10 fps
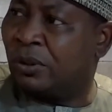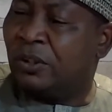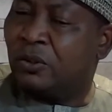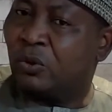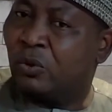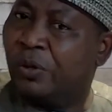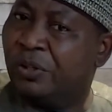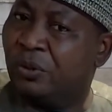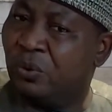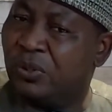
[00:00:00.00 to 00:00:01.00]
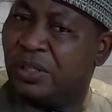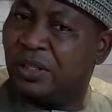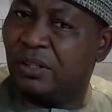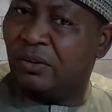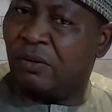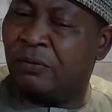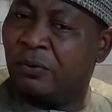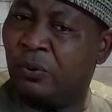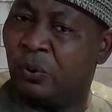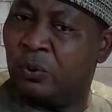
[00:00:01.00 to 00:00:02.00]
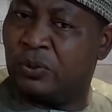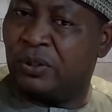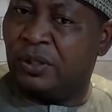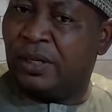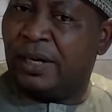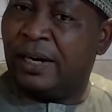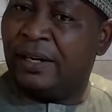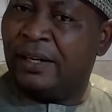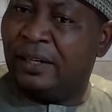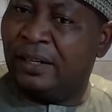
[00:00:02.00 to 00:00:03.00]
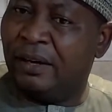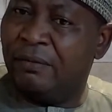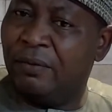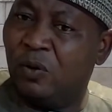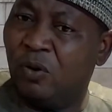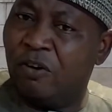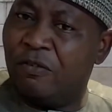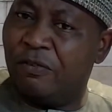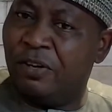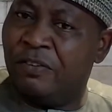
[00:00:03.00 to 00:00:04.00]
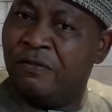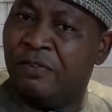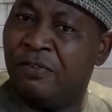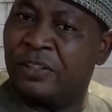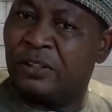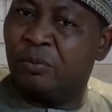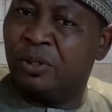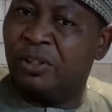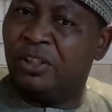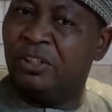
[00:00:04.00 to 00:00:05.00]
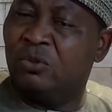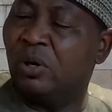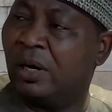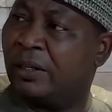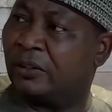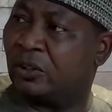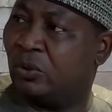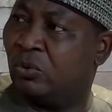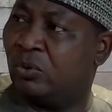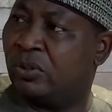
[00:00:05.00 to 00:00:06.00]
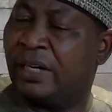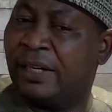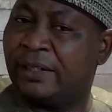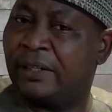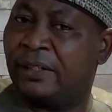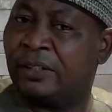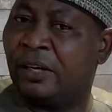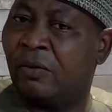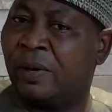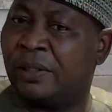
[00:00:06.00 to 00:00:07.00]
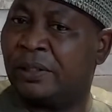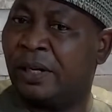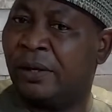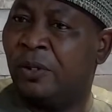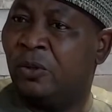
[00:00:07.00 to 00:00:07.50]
So when you think of those and the level of investment into our security architecture over time,